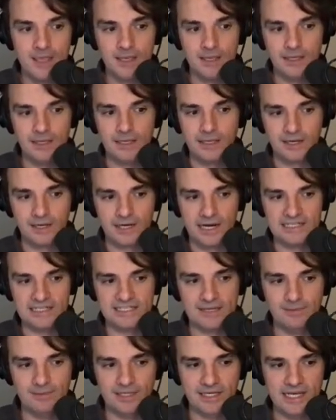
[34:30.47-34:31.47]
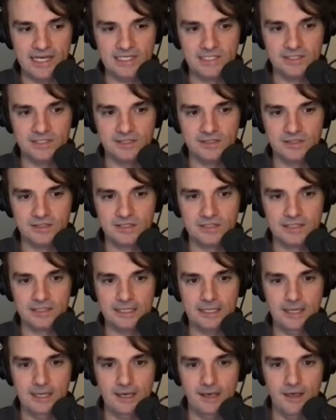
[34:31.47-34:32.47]
In Grails applications,
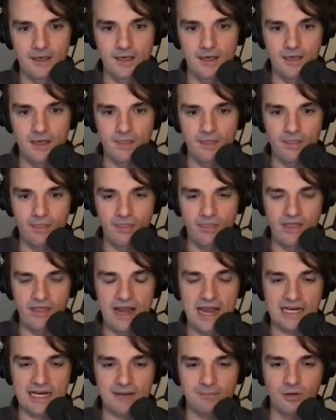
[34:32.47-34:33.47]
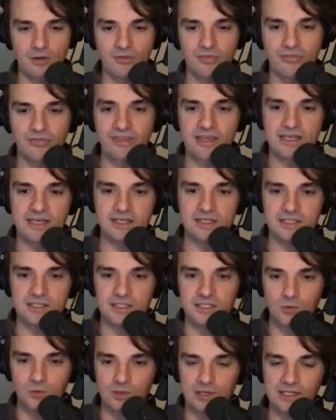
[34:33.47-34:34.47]
um, there are a couple of
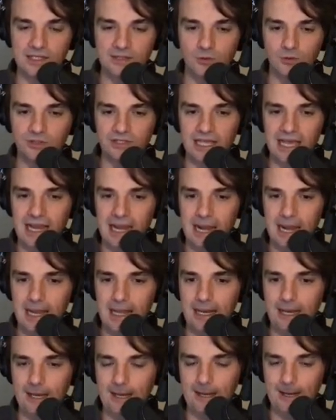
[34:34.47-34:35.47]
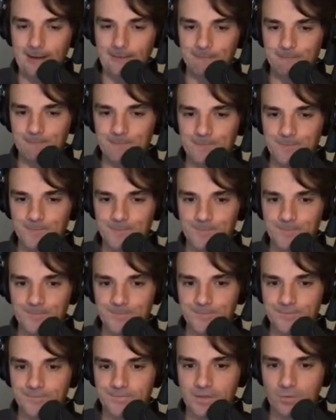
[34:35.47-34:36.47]
things you will need to tell
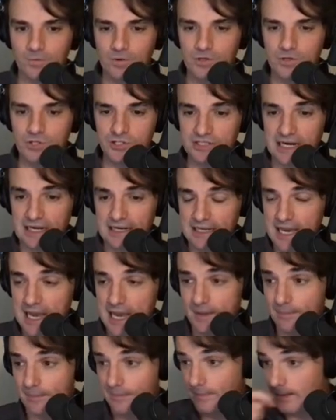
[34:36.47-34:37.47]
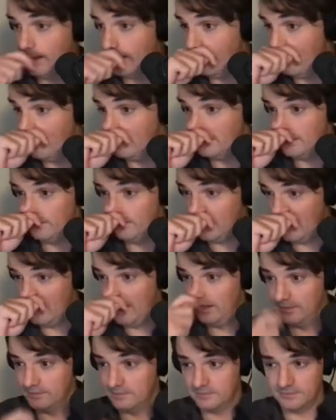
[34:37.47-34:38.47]
um, when you start the app. Uh,
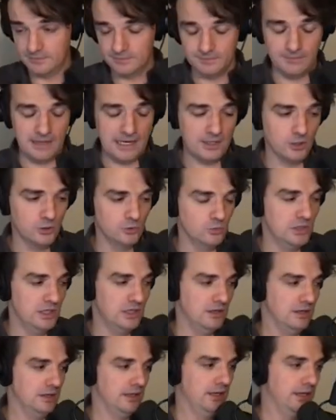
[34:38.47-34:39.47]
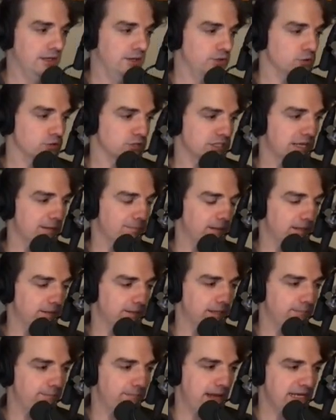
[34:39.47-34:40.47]
typically, Micronaut will uh, use the,
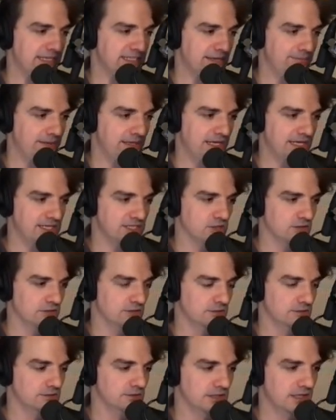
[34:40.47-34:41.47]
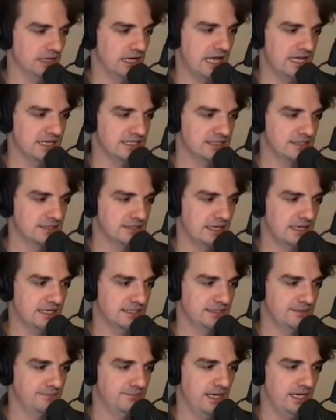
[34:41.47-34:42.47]
the base application class
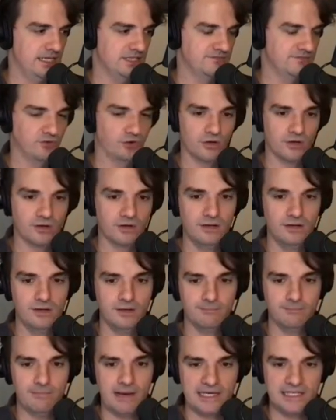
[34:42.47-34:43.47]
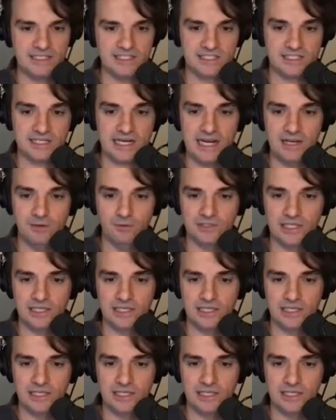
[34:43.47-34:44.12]
as the base for package scanning.